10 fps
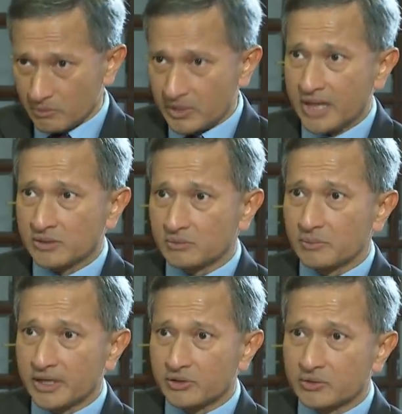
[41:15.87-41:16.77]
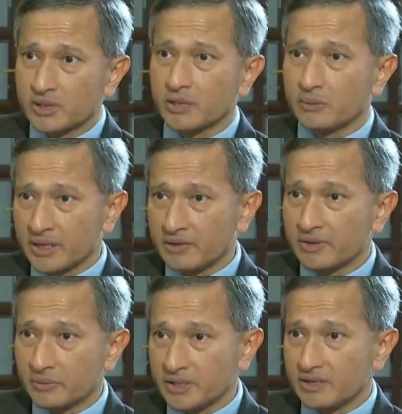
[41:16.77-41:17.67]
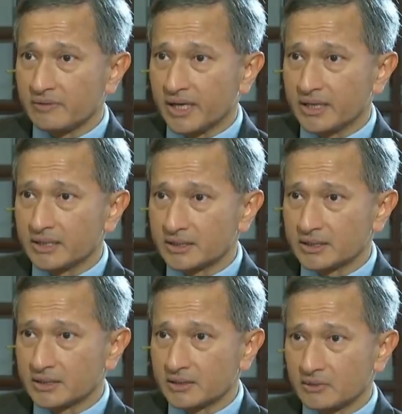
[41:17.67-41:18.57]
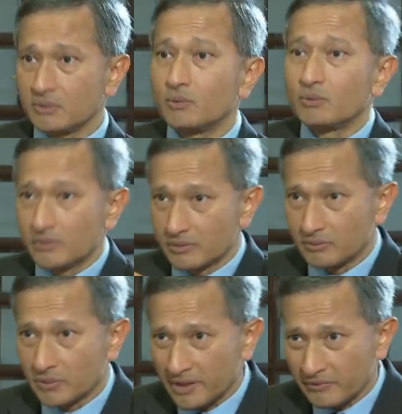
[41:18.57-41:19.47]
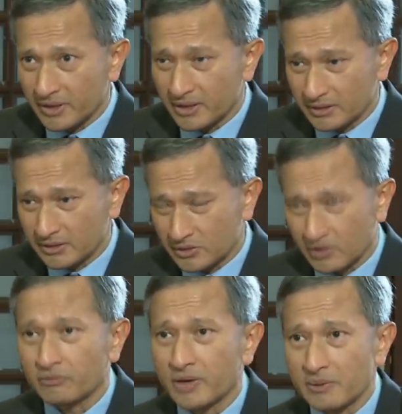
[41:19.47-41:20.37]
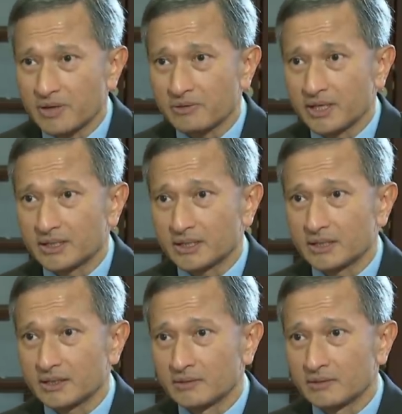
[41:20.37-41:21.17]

we had to make sure that whatever we devised, whatever software we created,